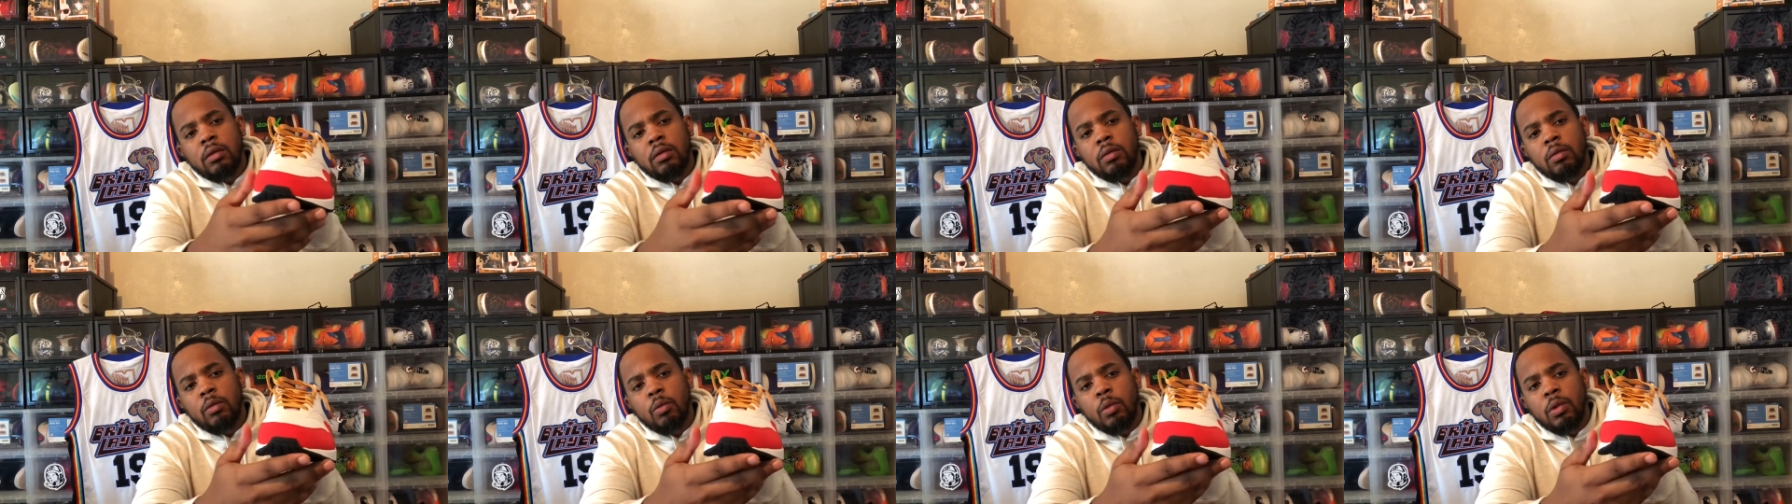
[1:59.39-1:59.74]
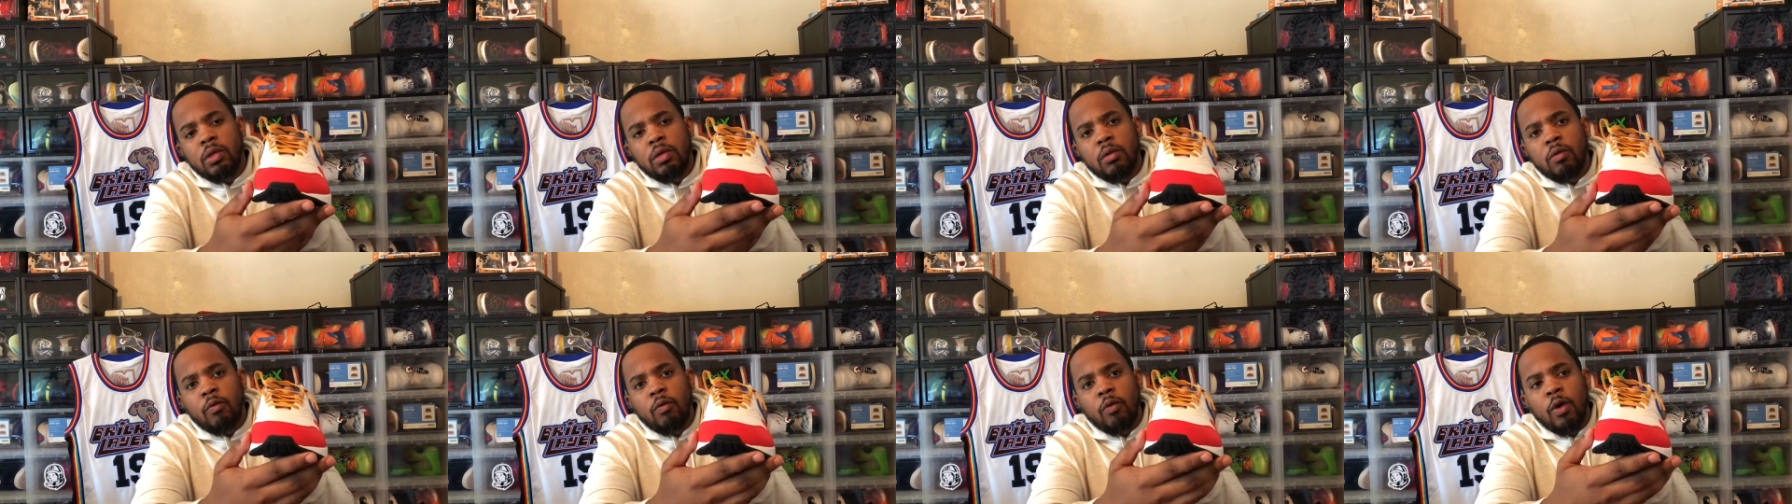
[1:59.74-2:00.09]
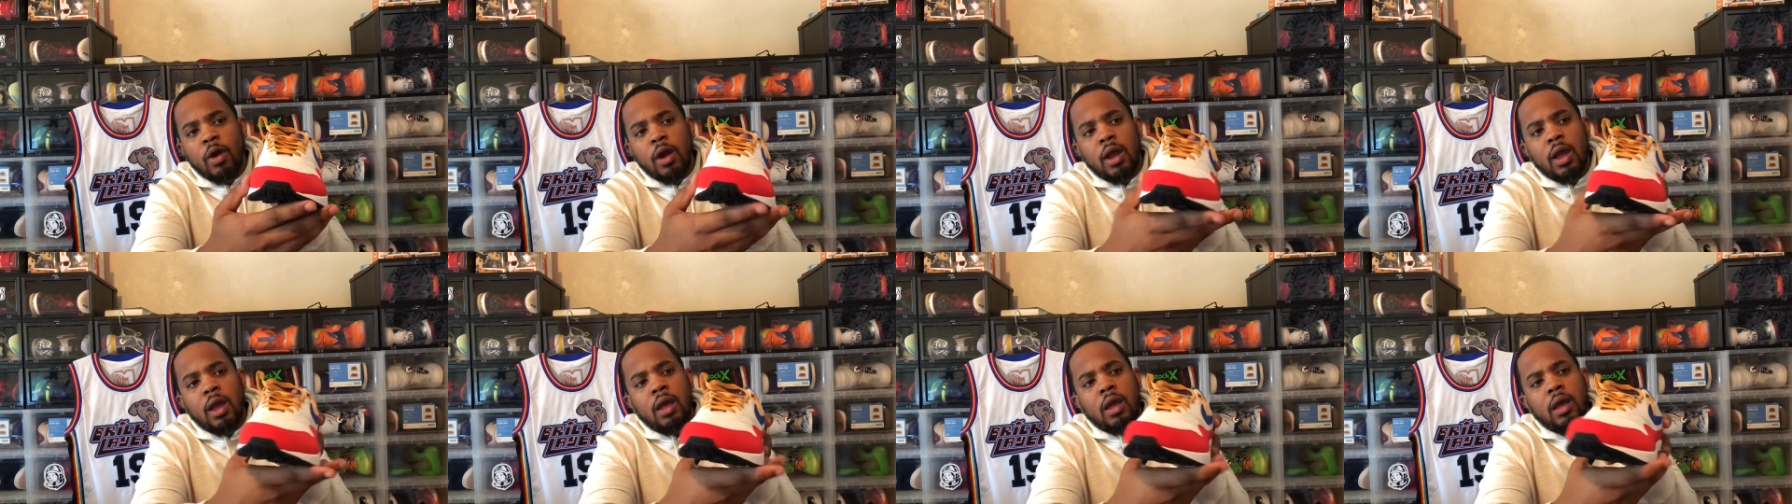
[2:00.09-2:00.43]
with the
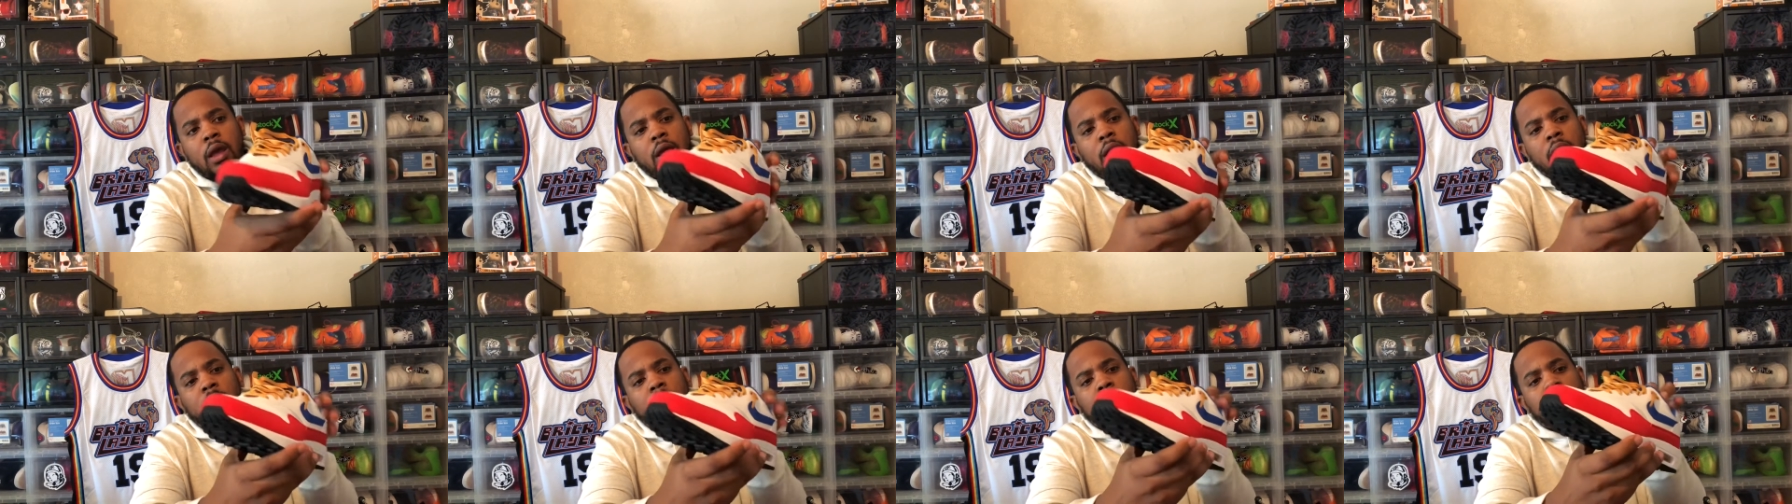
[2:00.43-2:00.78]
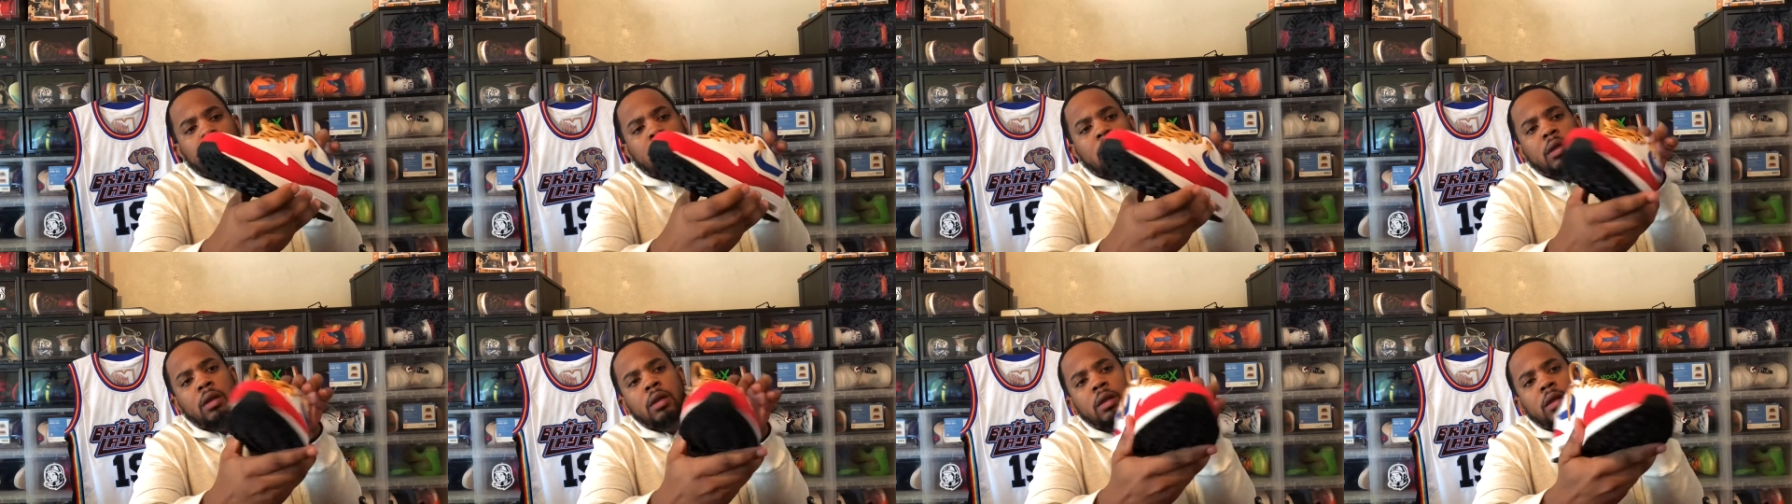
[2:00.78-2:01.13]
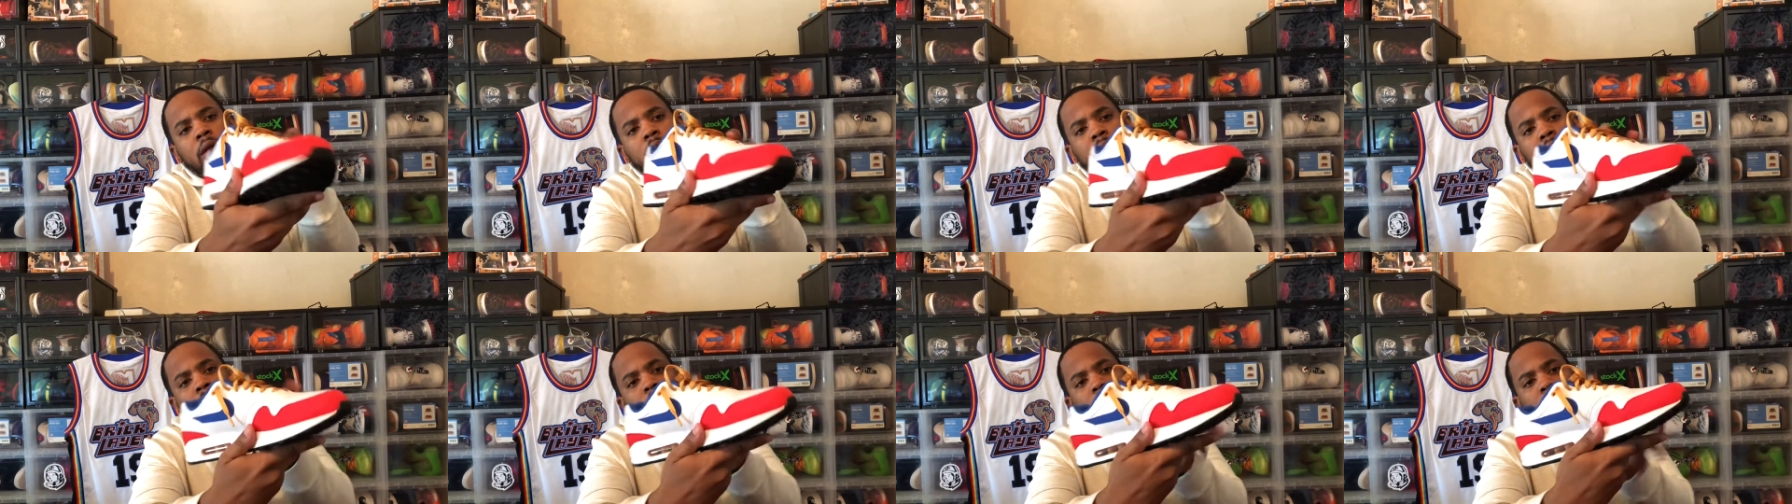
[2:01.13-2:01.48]
red,
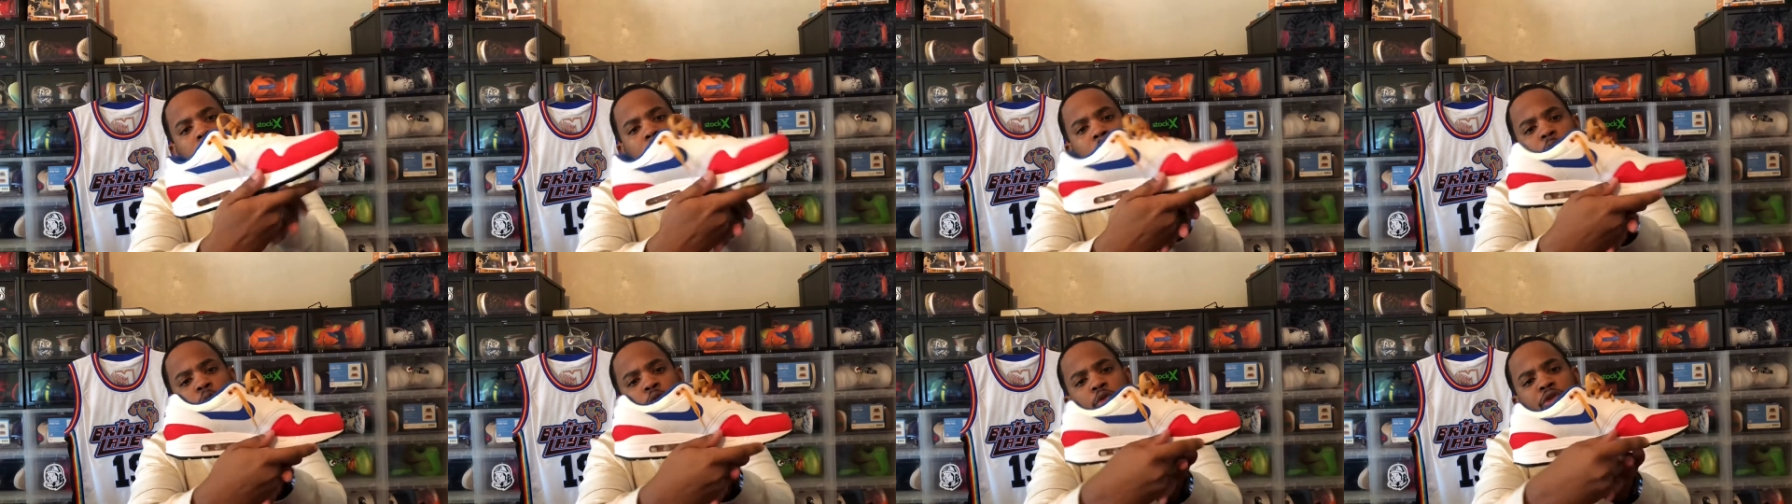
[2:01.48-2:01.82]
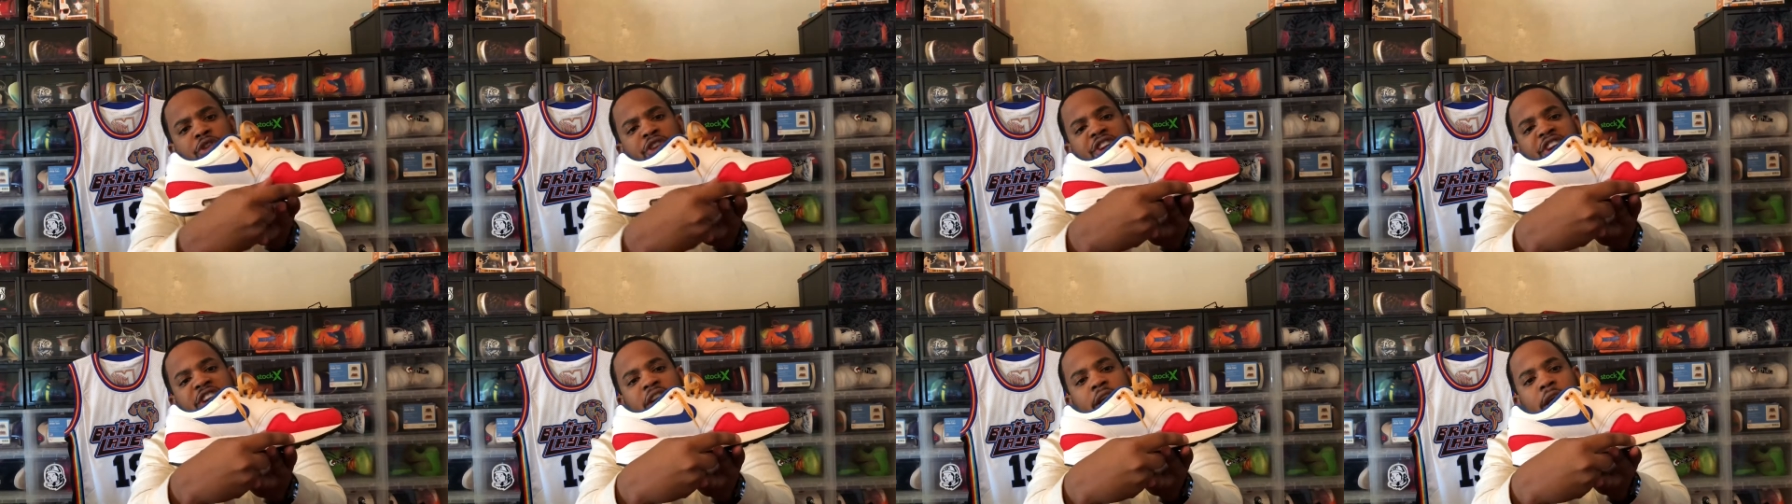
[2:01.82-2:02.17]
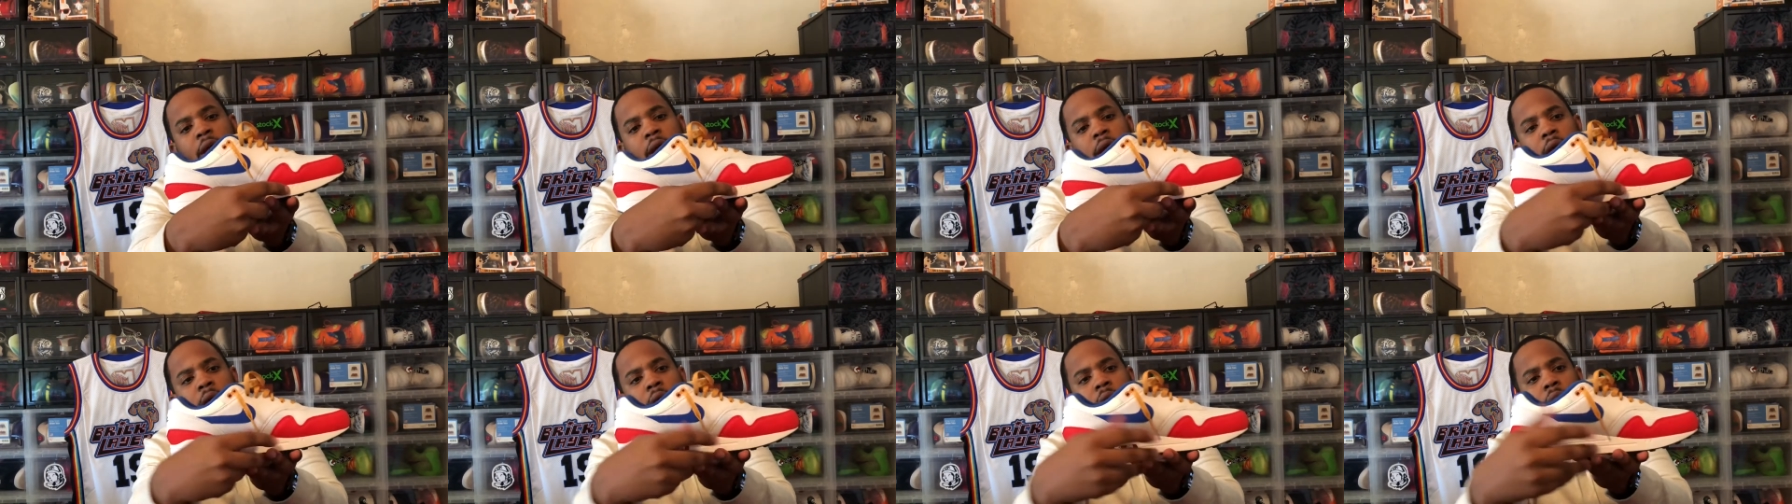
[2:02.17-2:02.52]
blue check,